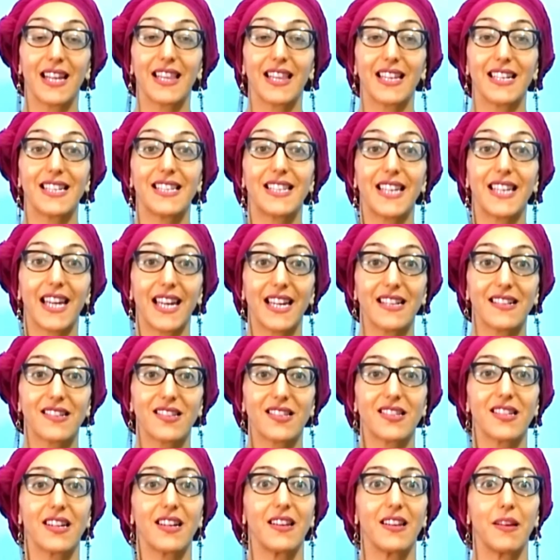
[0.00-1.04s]
the
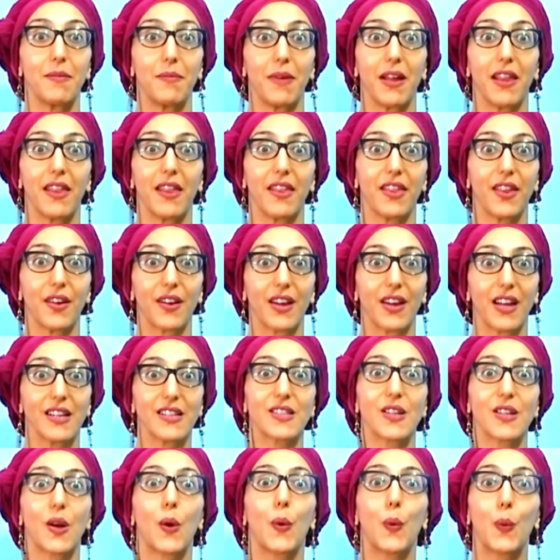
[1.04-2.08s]
dates in a month. Okay,
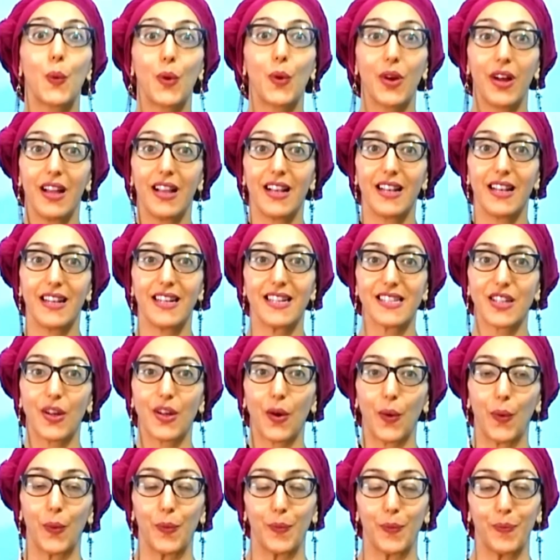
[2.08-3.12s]
so let's
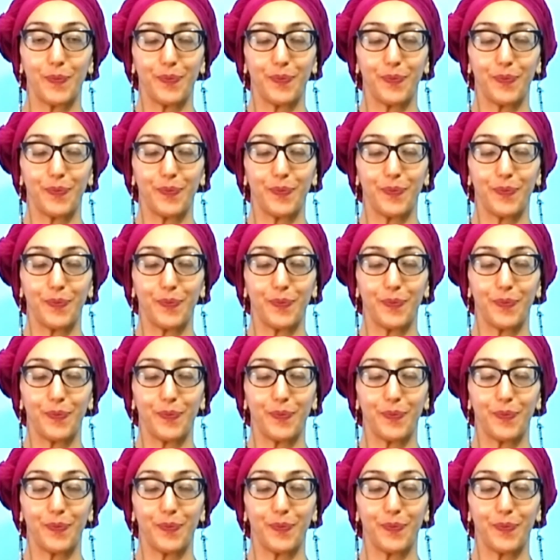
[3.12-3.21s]
go.